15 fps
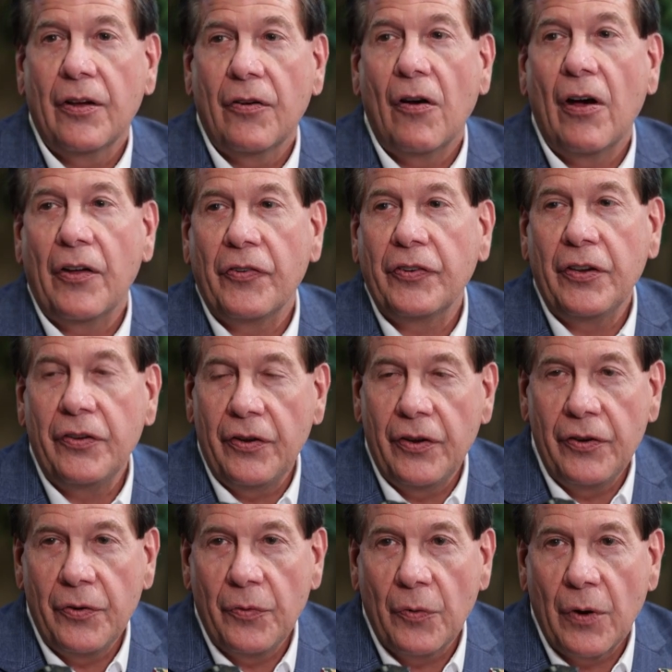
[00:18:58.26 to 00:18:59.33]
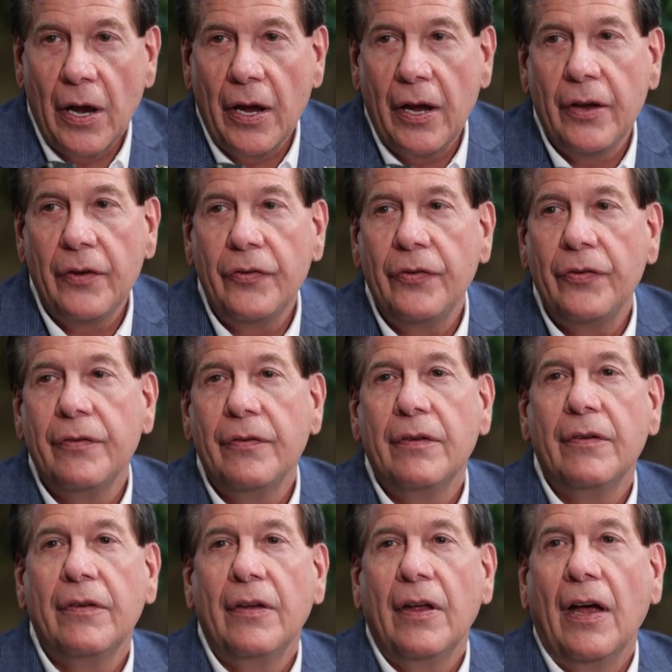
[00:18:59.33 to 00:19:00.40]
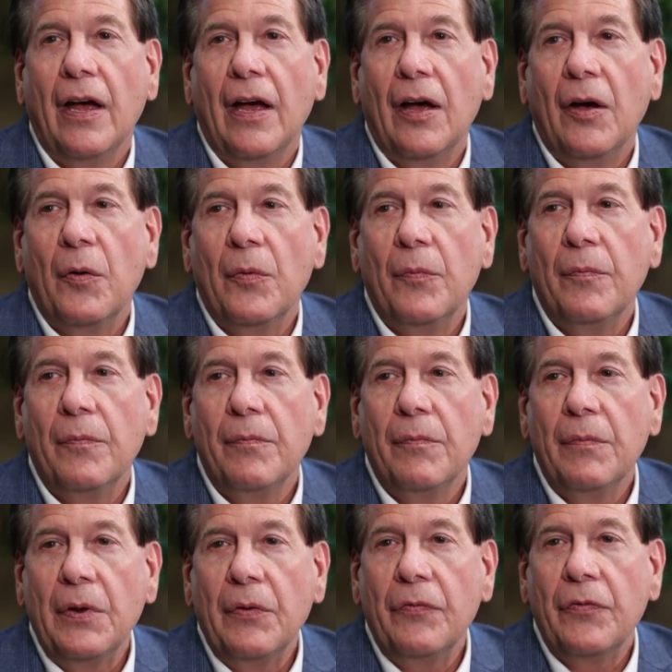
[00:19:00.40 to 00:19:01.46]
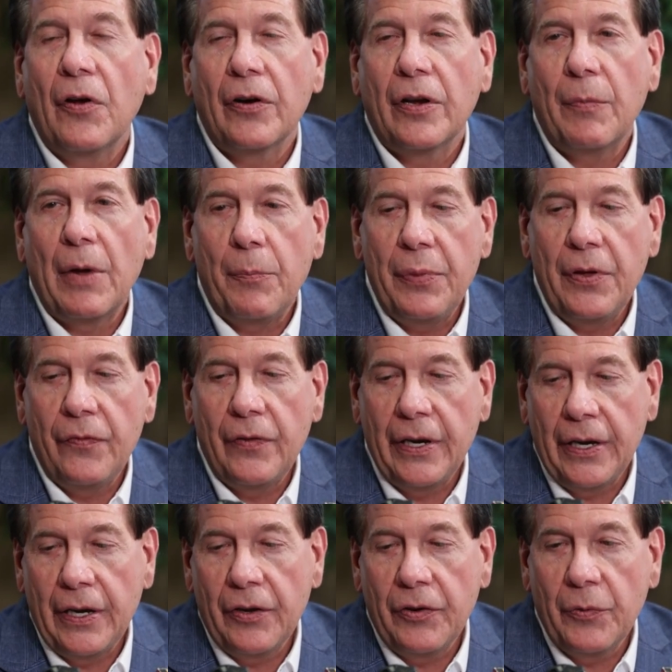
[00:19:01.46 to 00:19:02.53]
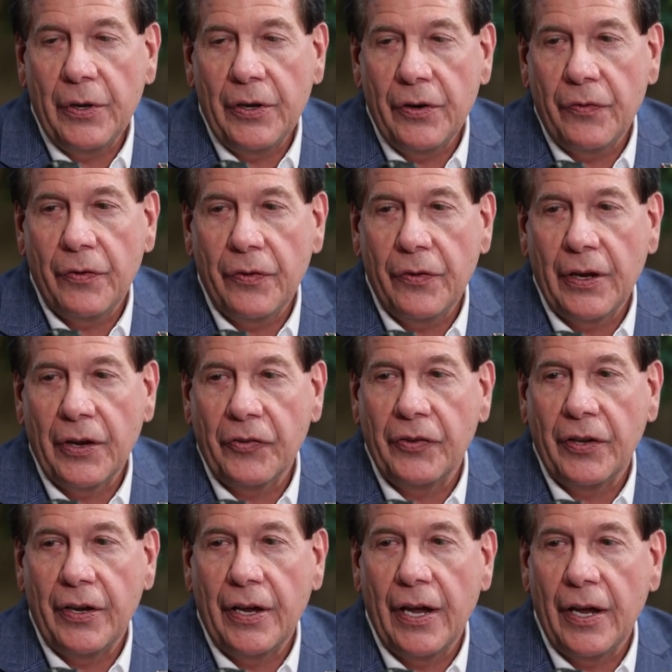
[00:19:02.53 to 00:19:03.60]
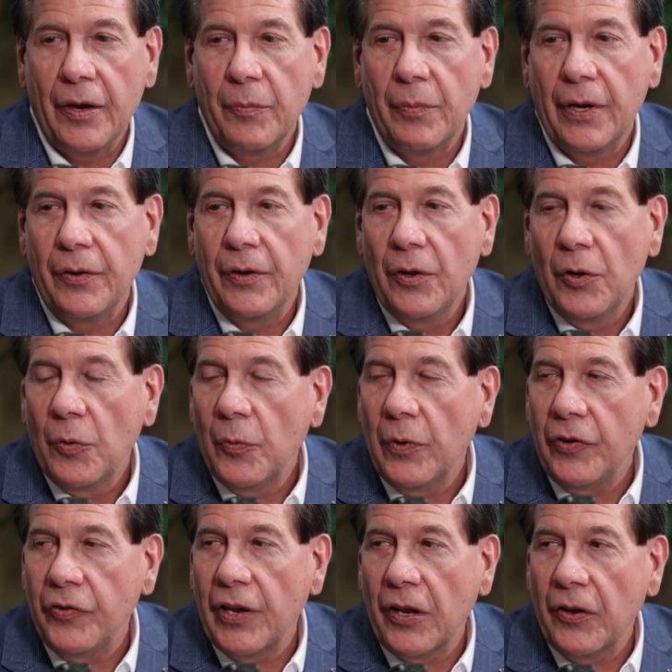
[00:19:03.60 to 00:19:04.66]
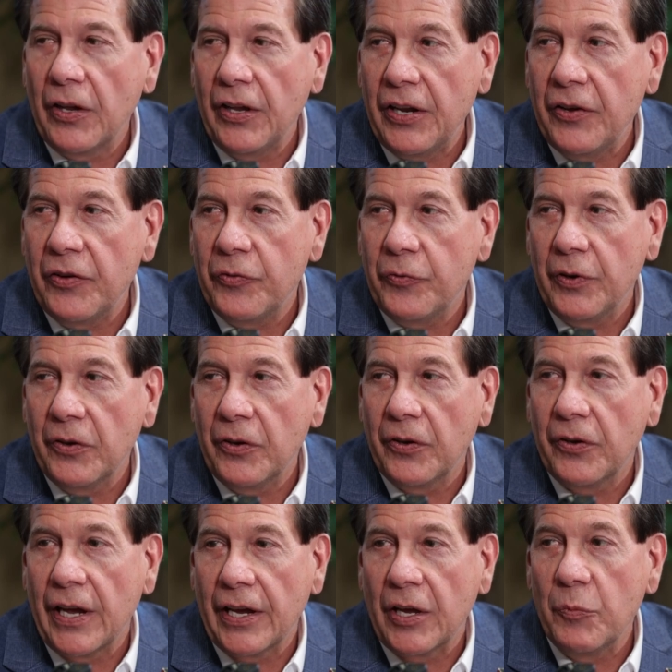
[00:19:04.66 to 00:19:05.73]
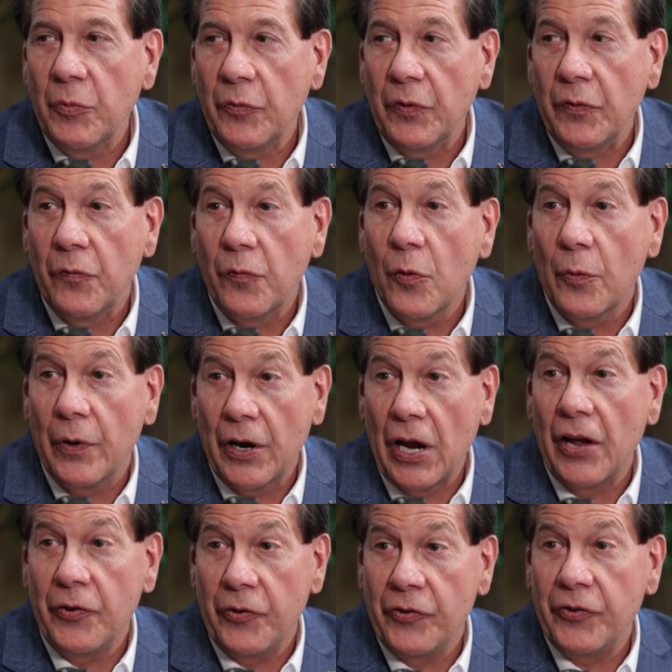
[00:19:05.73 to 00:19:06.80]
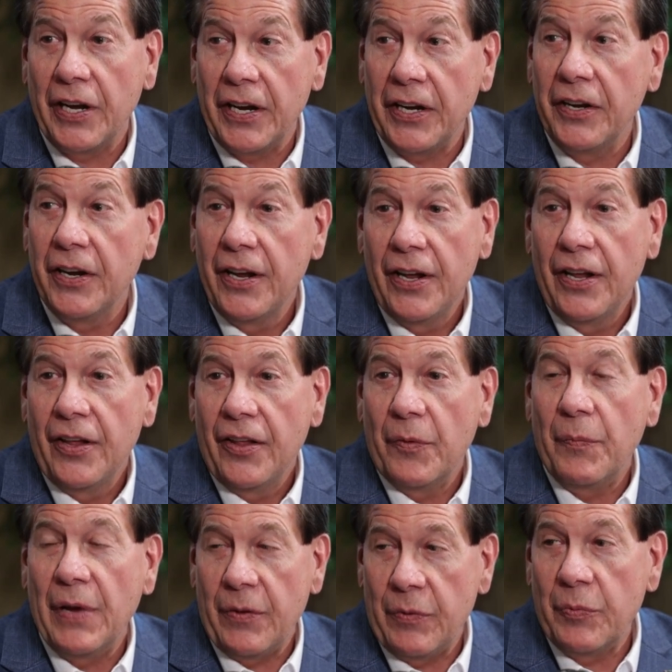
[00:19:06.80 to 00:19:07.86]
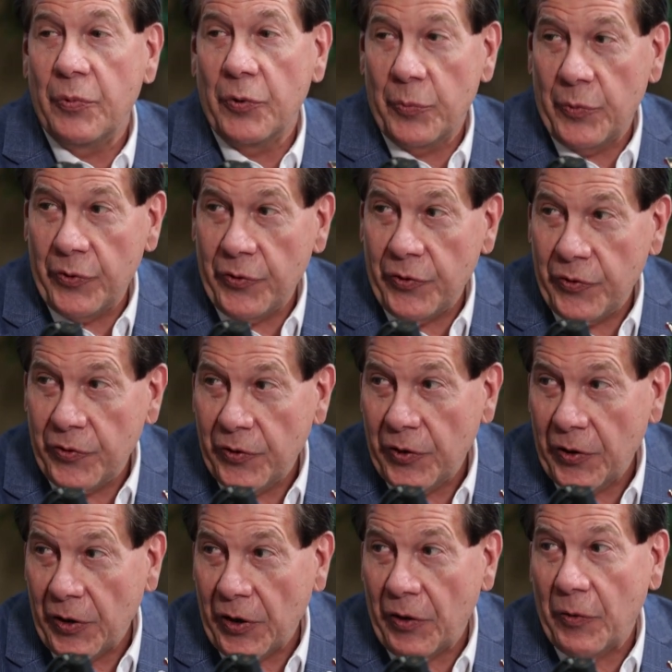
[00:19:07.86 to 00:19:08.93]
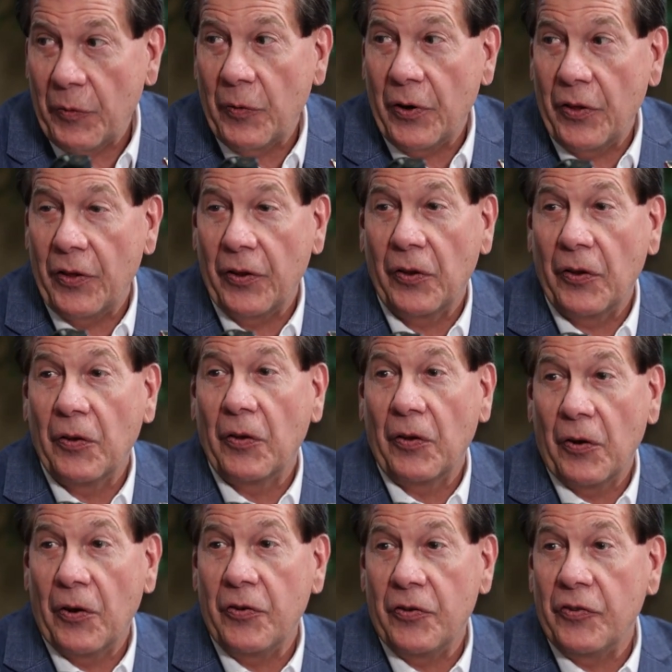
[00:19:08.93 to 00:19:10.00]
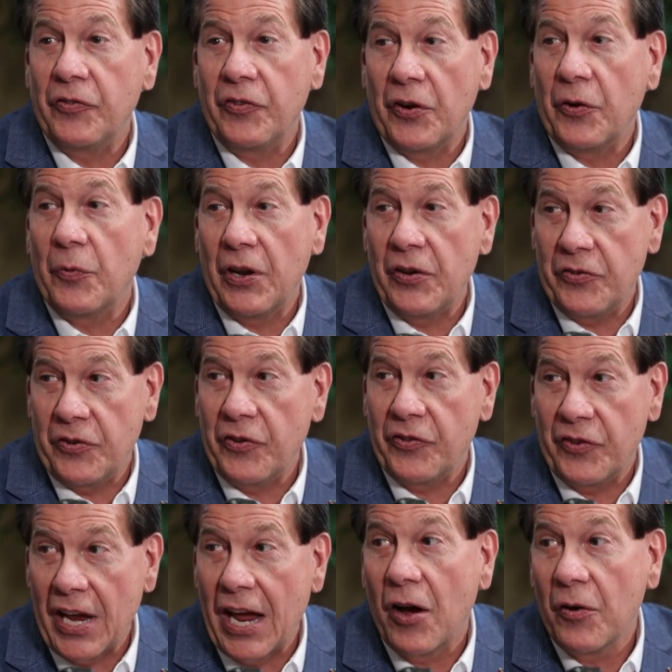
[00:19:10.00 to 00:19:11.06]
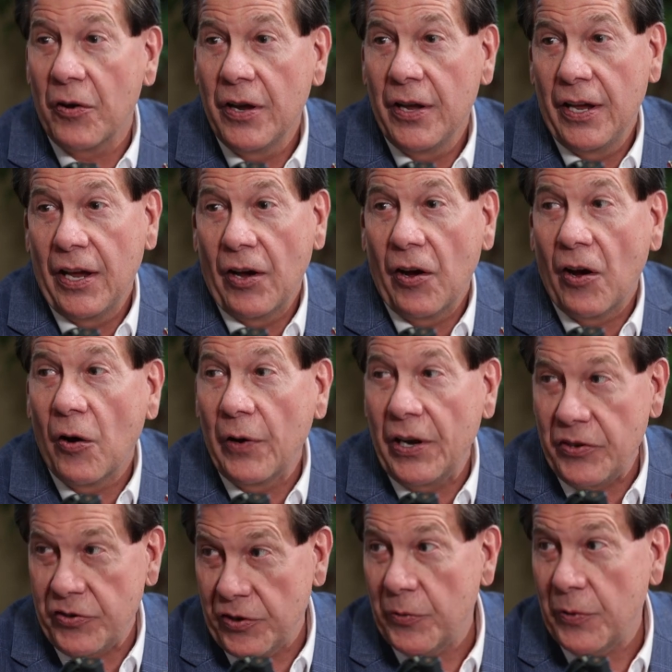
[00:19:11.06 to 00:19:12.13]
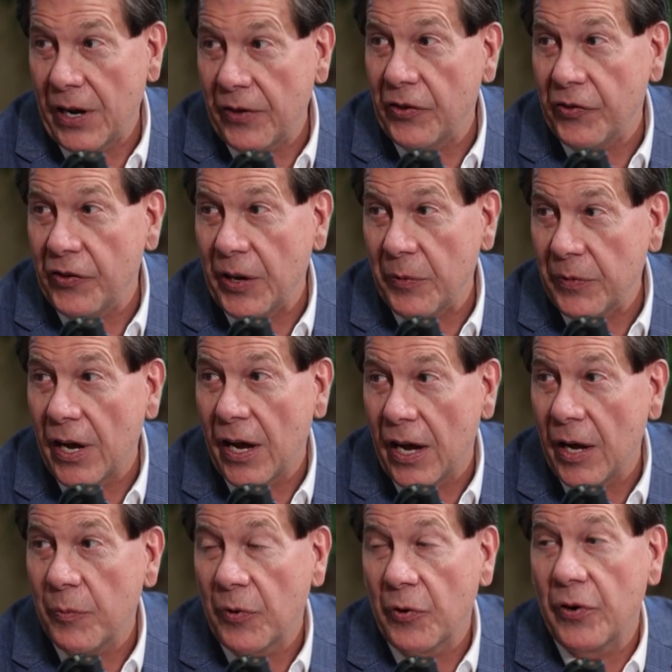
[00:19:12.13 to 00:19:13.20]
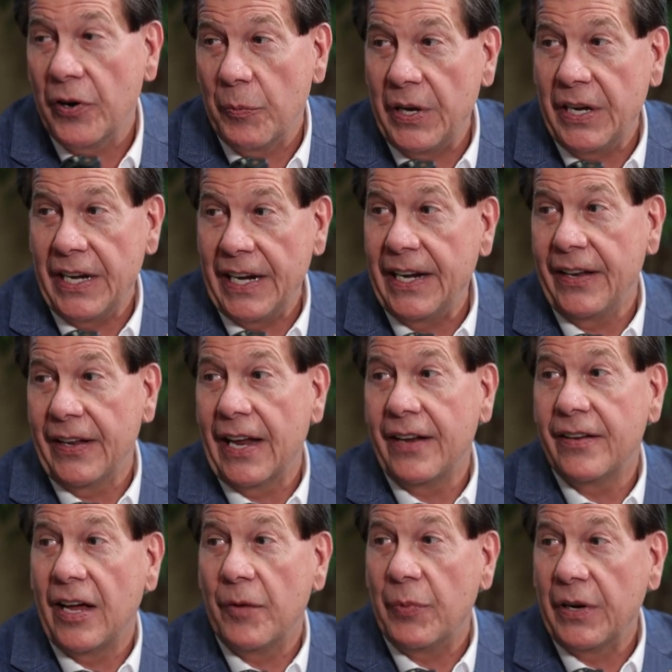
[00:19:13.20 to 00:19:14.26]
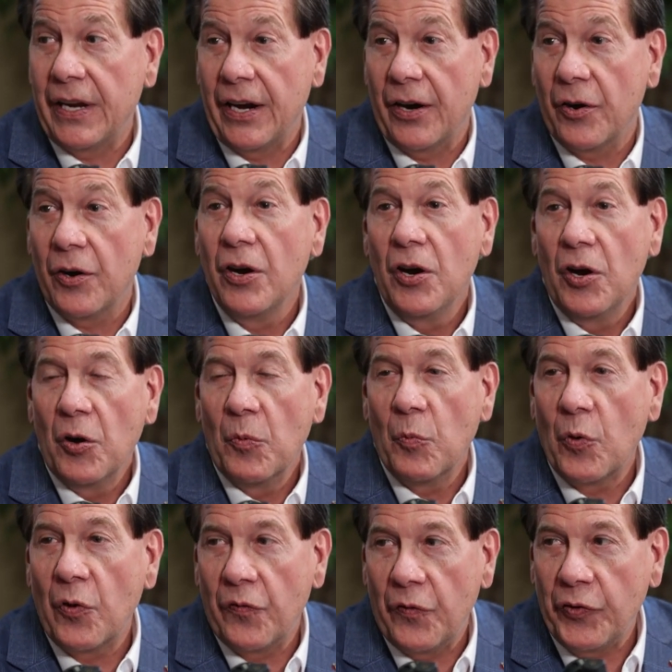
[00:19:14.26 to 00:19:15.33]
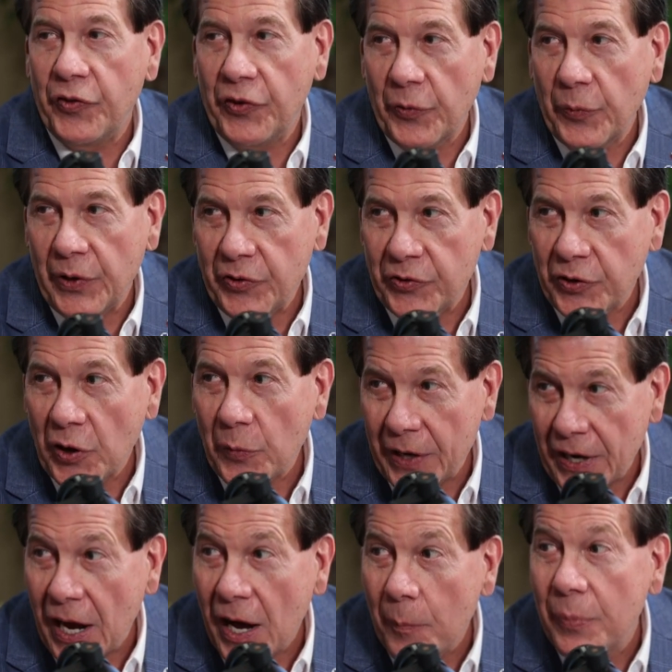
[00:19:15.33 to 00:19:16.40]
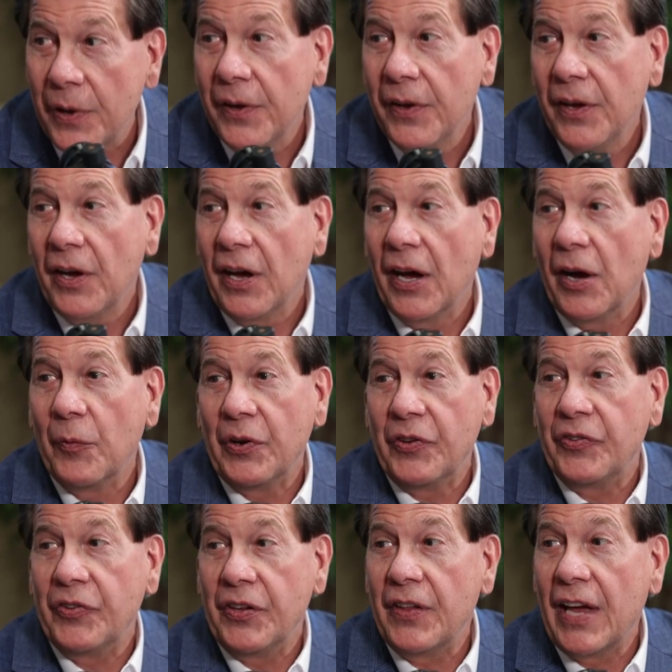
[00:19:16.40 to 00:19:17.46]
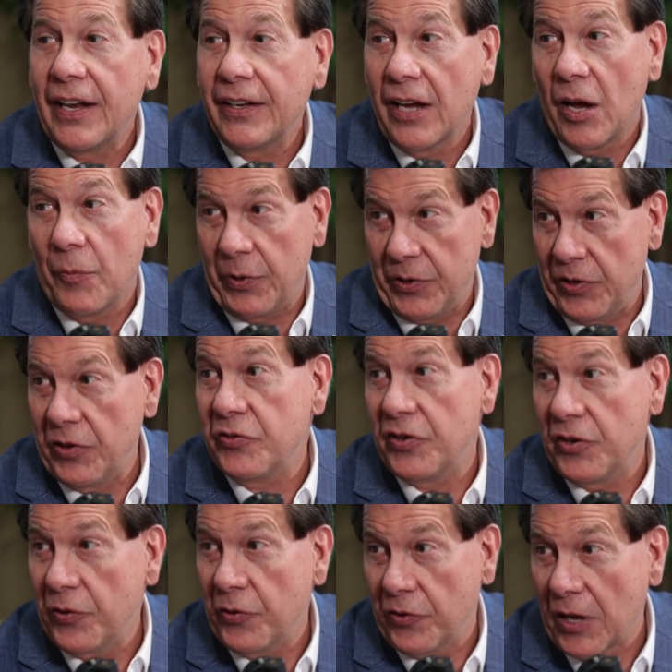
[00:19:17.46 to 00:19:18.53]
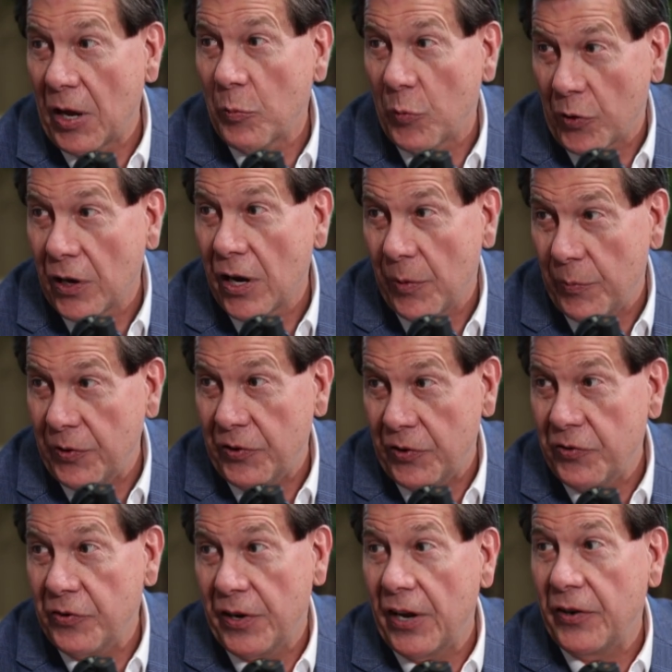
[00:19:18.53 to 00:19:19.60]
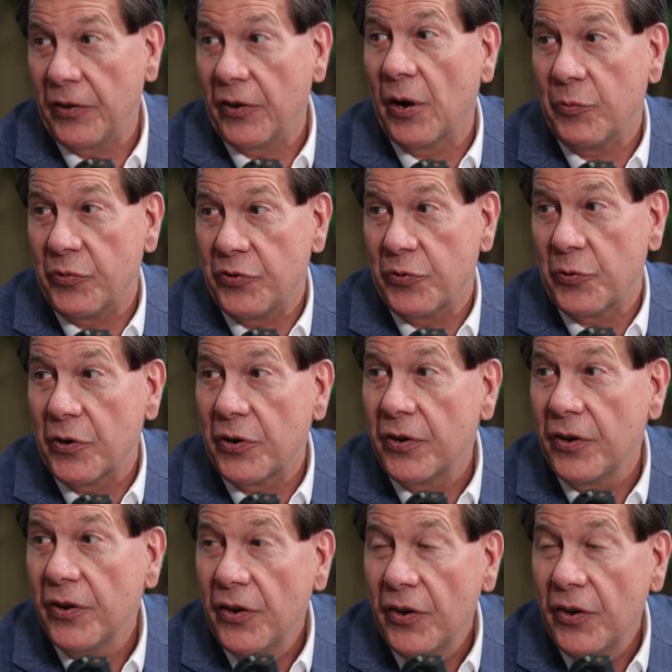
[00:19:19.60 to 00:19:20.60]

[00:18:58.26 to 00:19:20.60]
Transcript: costs continue to rise. You talked about pivoting and doing different things today, but what does that industry look like in moving forward, understanding baby boomers, one of the largest generations now, all aging around the same time? We're going to be needing that type of care, more facilities going up. We see that competition. There's a lot more competition out there, I'm sure.